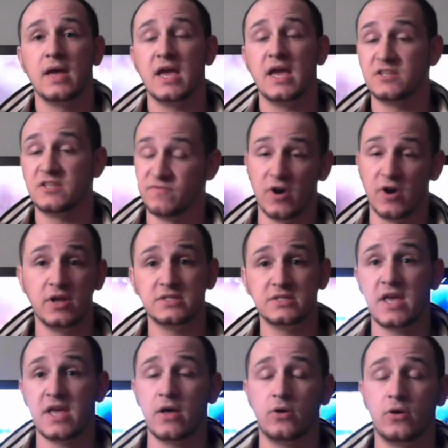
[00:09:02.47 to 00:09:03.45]
It's fun
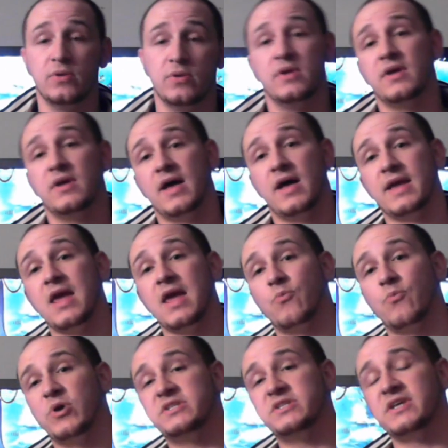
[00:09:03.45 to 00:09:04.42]
as hell. I
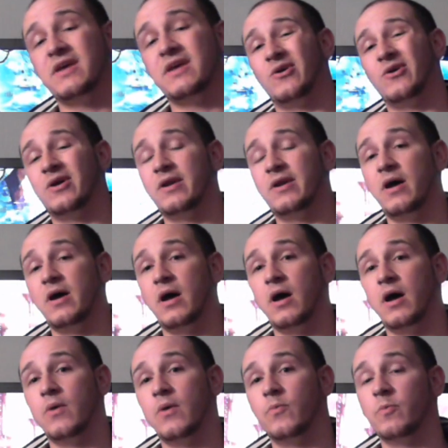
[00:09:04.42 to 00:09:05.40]
can't wait to on
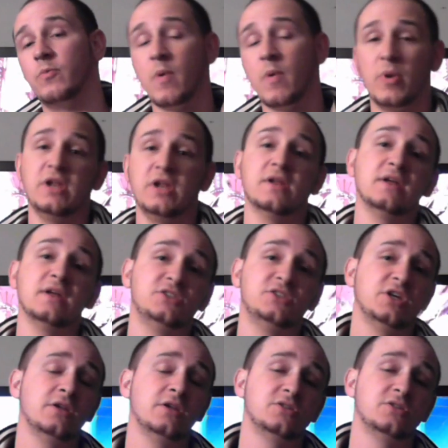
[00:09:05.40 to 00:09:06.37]
with my buddy
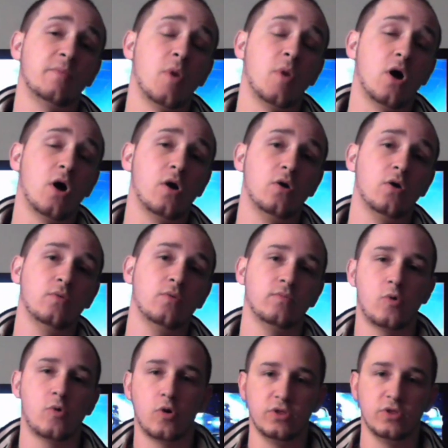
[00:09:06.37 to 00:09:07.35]
Nightgen tomorrow
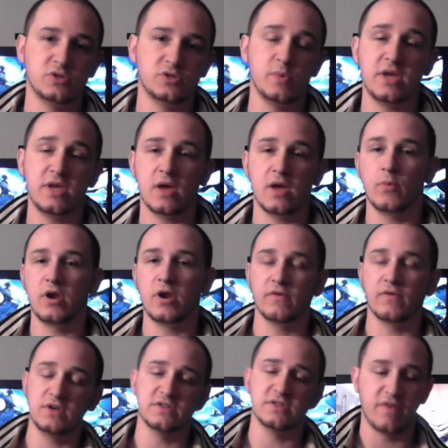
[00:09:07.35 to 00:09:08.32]
or this weekend,
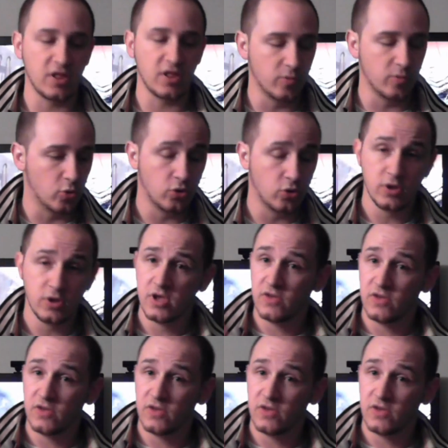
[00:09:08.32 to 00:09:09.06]
whenever he's available.